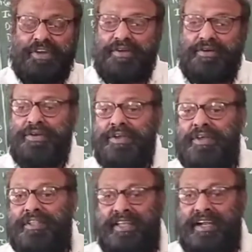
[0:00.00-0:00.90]
you
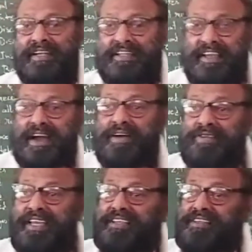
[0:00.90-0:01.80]
that
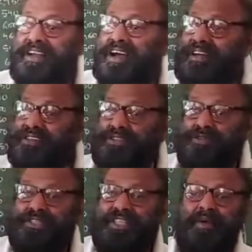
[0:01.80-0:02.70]
accounting starts
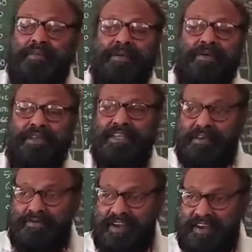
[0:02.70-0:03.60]
with the happening of an
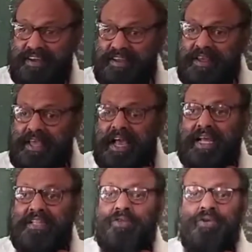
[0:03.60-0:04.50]
event
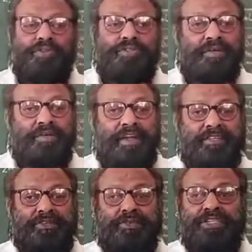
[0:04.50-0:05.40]
and those
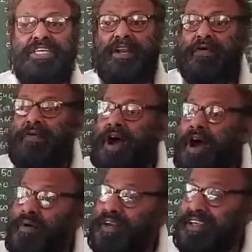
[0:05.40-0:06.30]
events which are of
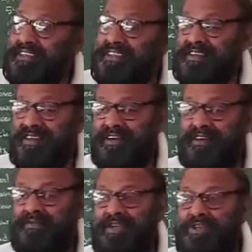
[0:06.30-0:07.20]
our concern.
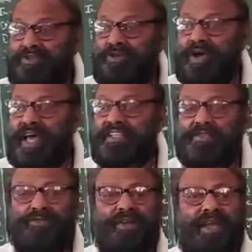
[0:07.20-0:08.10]
So as
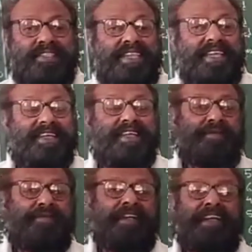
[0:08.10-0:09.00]
soon as any
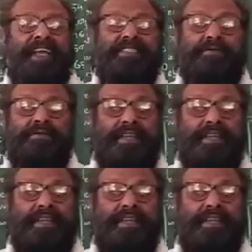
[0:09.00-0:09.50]
event takes